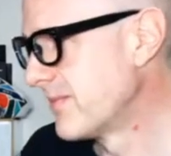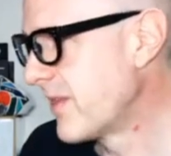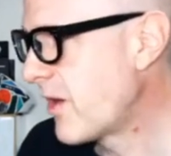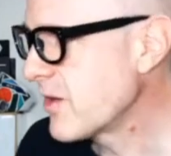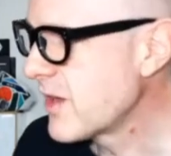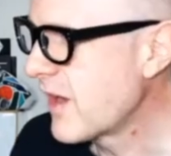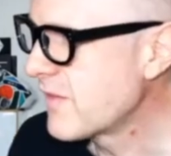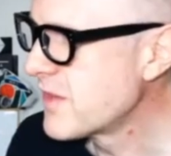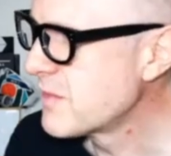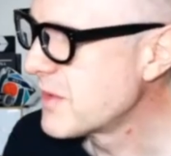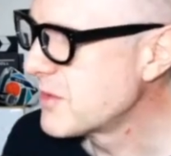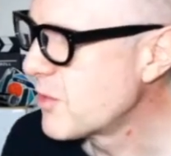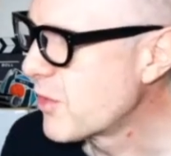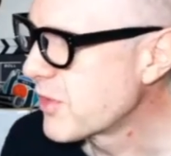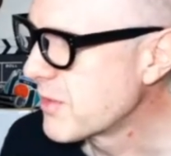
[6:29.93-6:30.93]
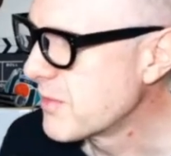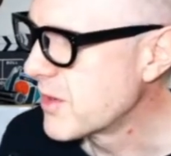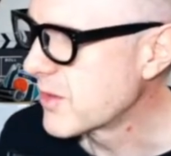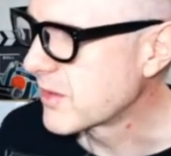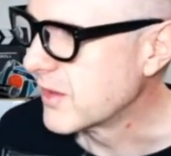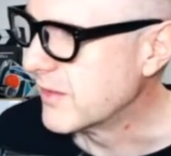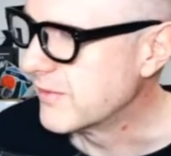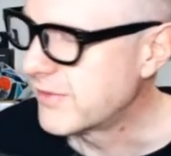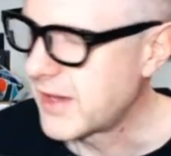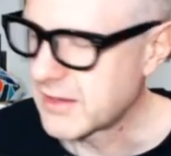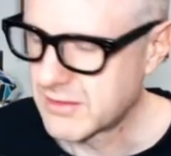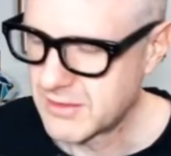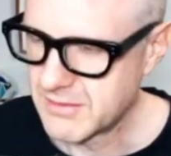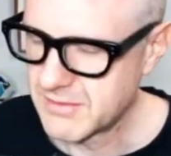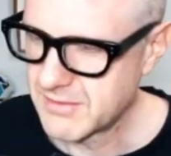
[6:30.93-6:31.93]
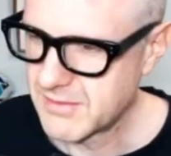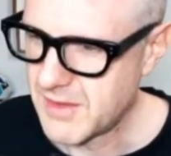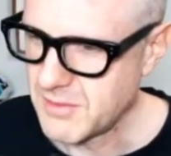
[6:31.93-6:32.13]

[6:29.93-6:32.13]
Oh, you have them in North America. In fact,